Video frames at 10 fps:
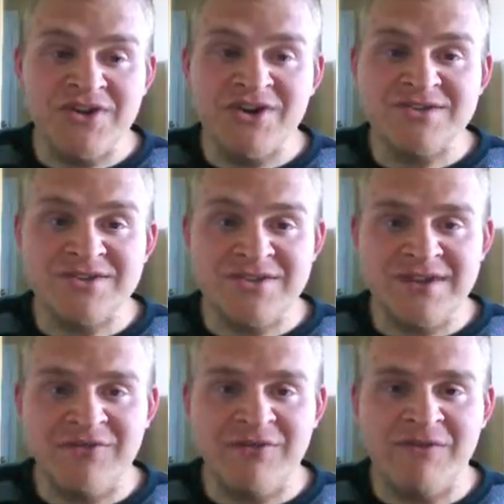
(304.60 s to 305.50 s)
adults could
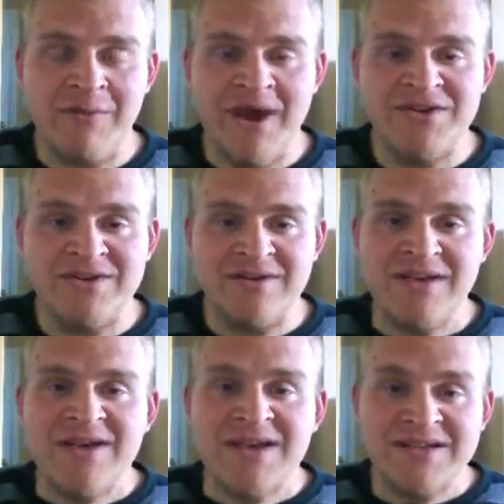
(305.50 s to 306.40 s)
never even imagine,
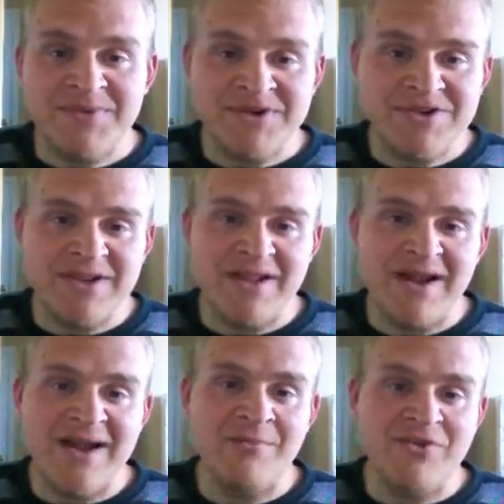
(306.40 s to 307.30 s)
especially in
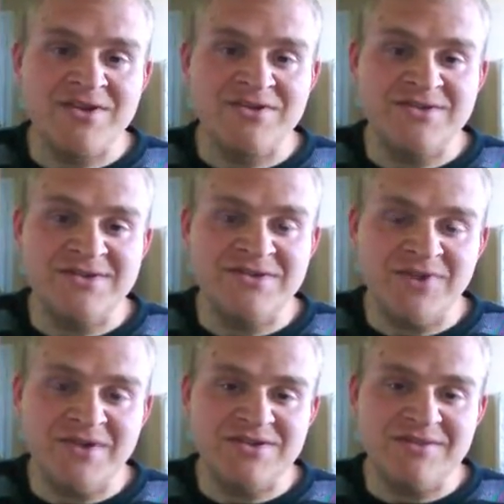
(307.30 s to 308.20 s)
a high pressure
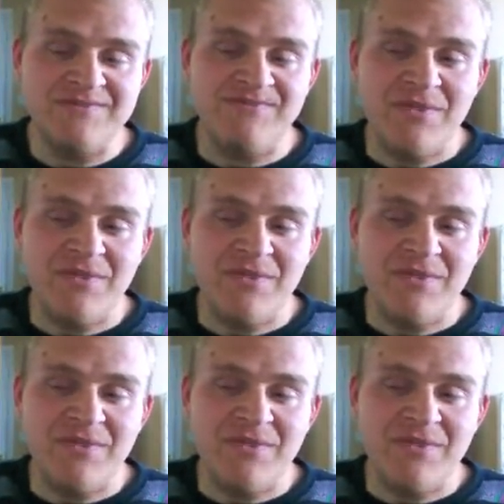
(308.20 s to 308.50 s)
situation.